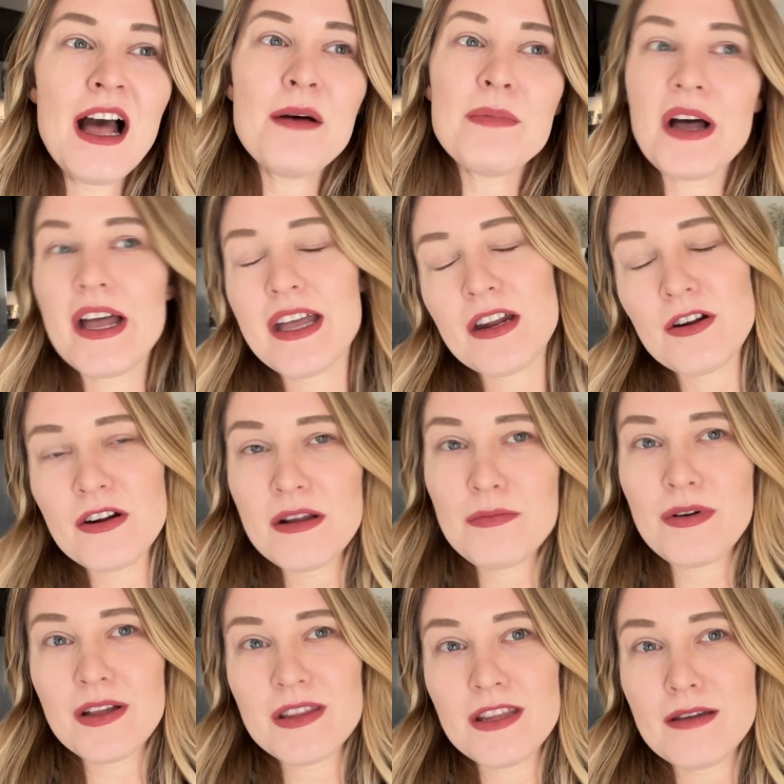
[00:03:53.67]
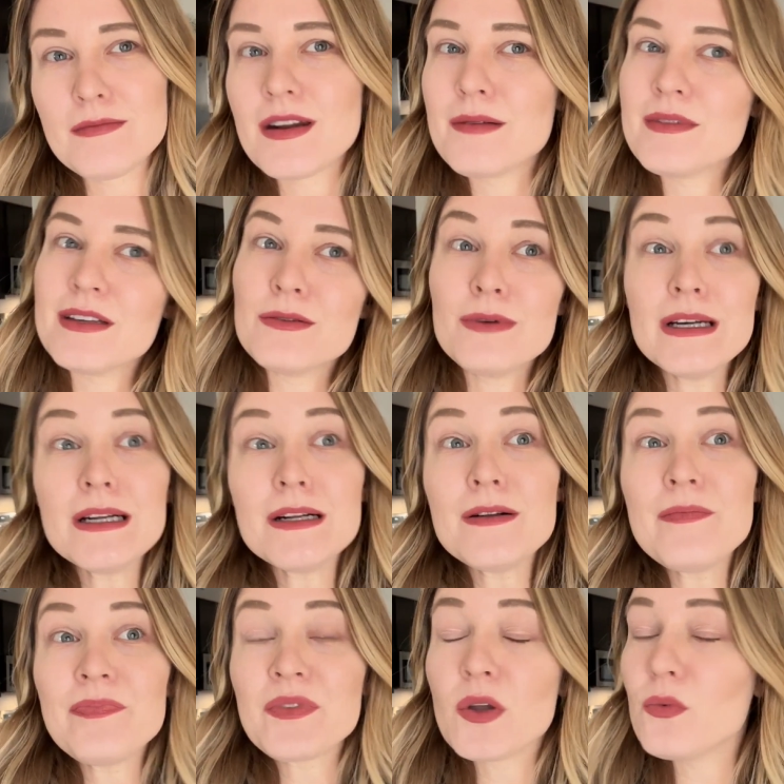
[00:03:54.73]
But I had already bought them, and I'm like,
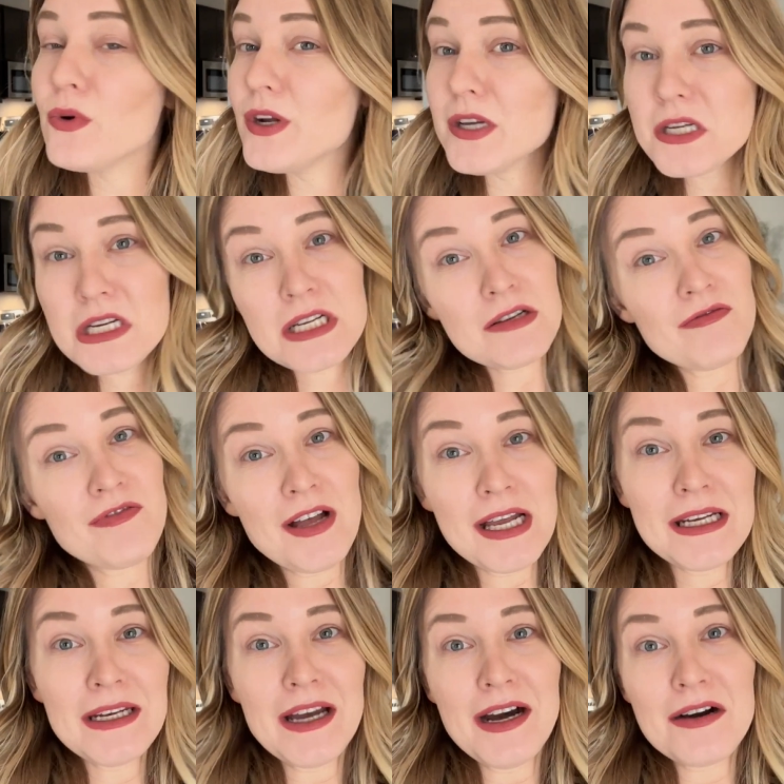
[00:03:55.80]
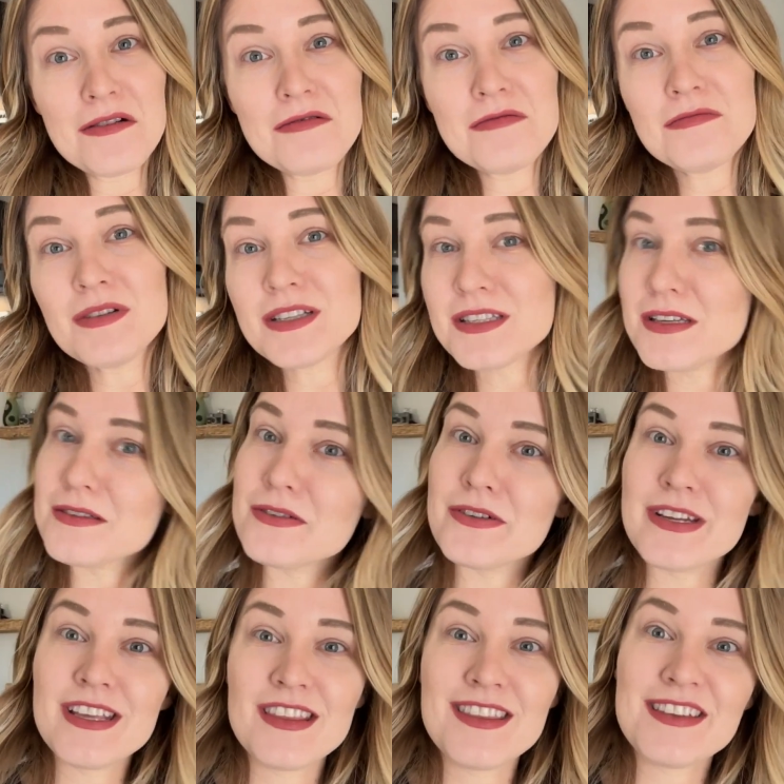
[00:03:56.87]
well, we're gonna find out what's
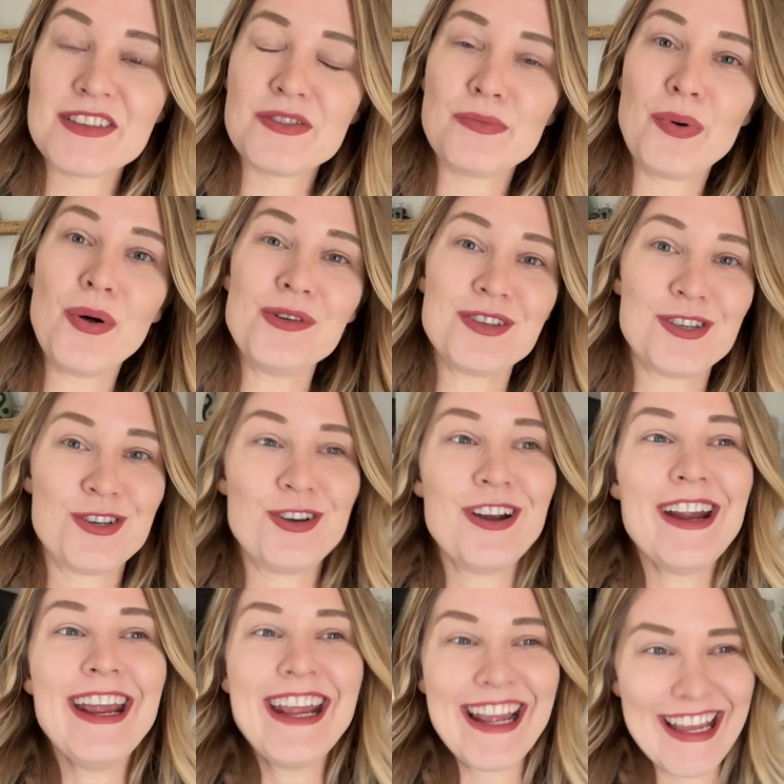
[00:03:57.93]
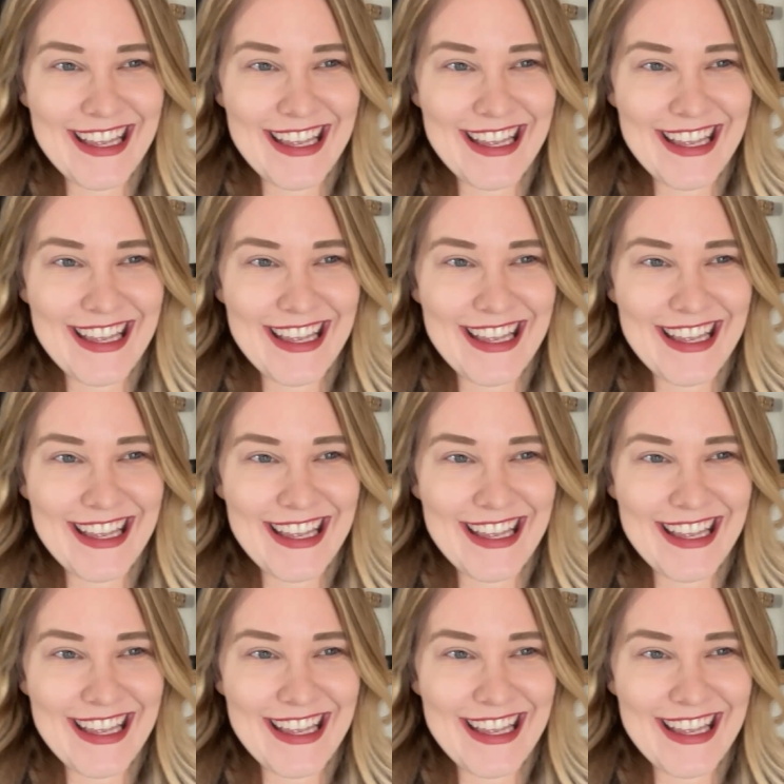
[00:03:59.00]
underneath this upholstery.